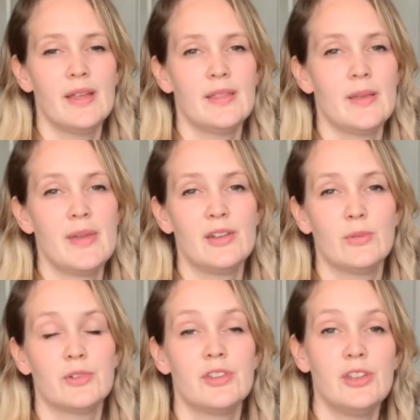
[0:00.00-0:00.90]
they may not
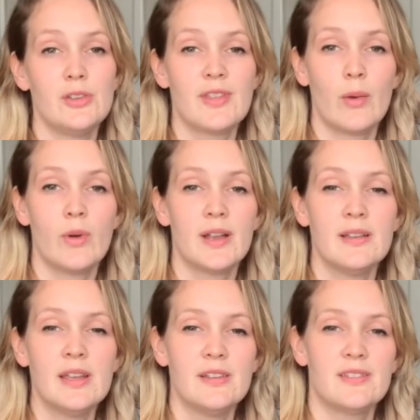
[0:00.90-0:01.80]
want to use that one,
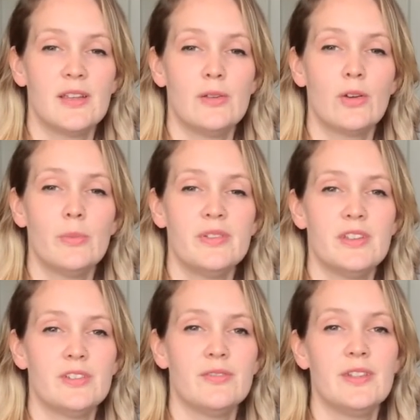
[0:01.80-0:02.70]
so
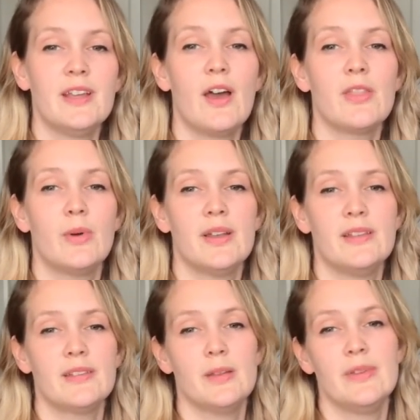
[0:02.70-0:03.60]
competition for the other one
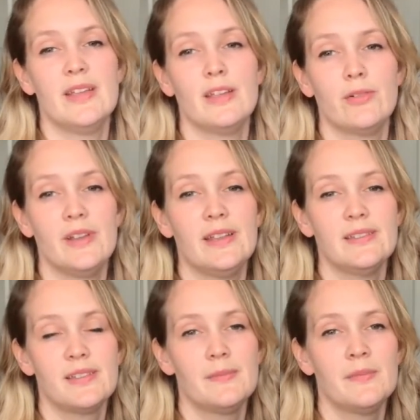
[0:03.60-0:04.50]
is going to be increased,